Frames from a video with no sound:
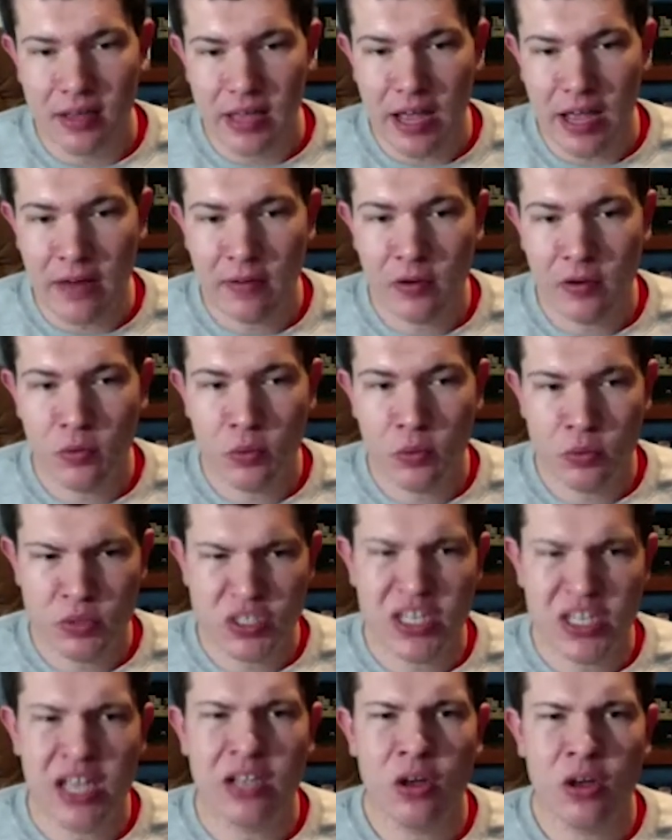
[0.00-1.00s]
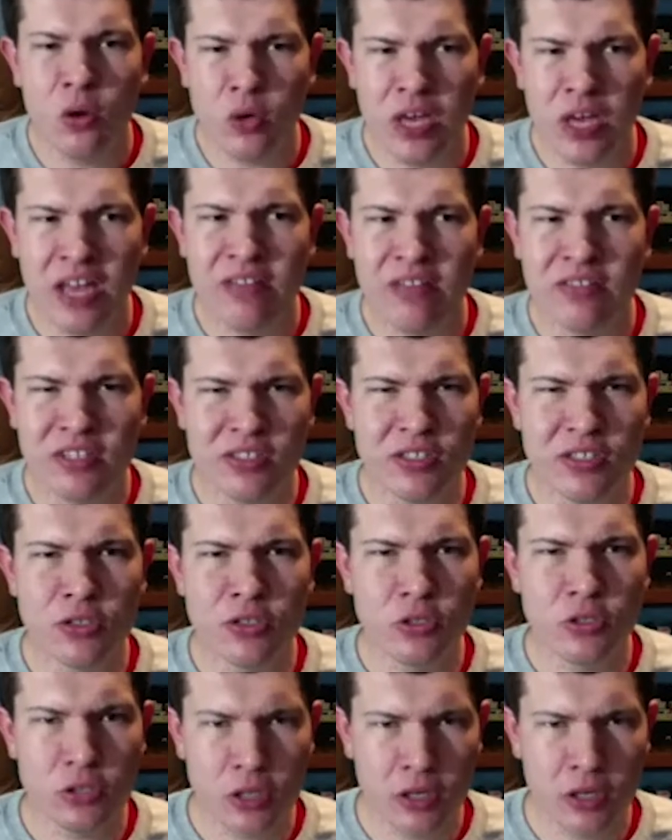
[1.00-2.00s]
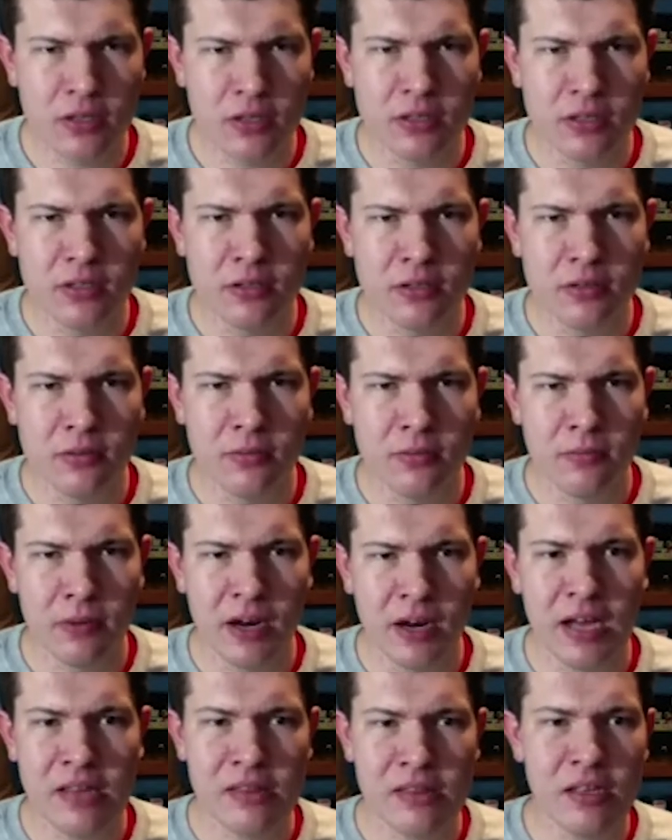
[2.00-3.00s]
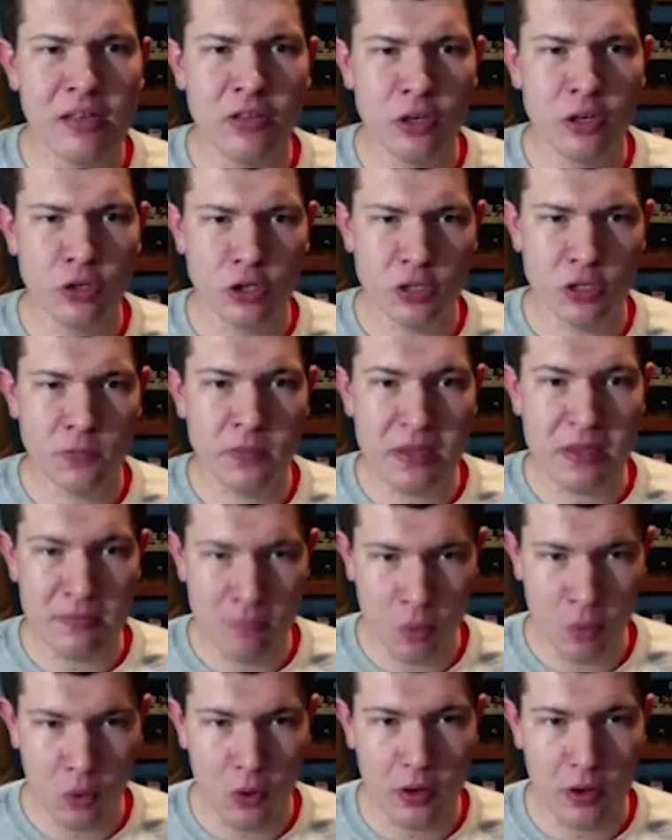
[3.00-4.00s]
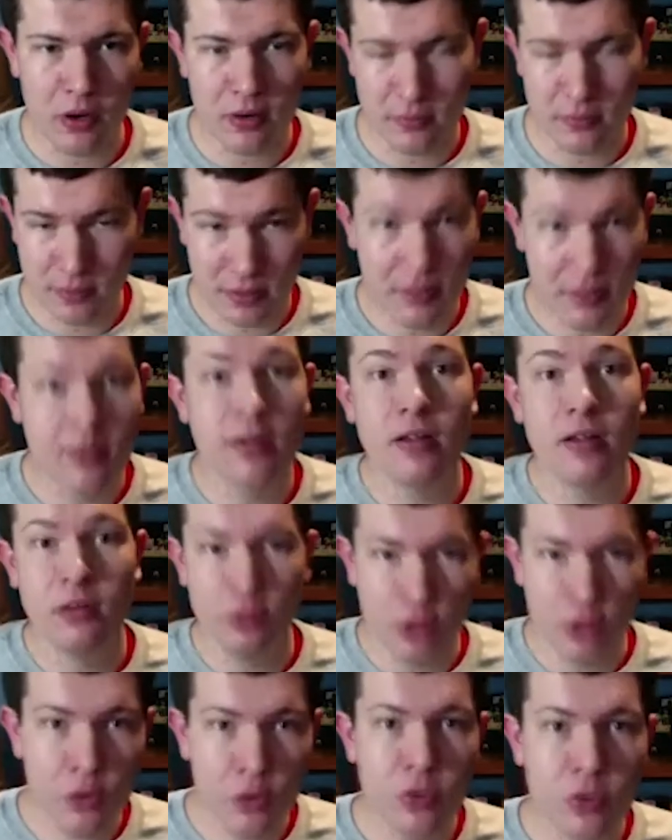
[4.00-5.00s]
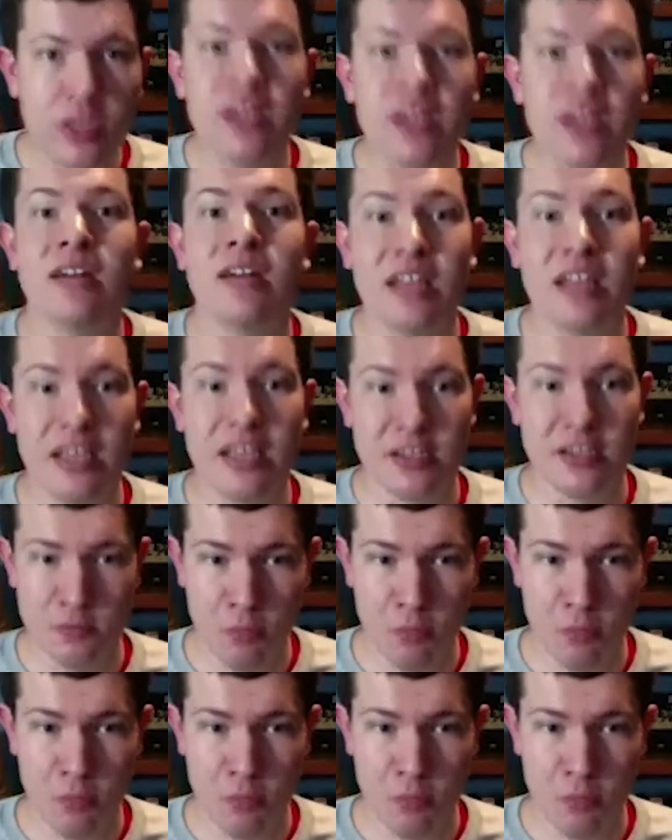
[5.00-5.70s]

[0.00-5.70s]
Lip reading: everyone was like, okay, this is good, but I think there could be more. Logan is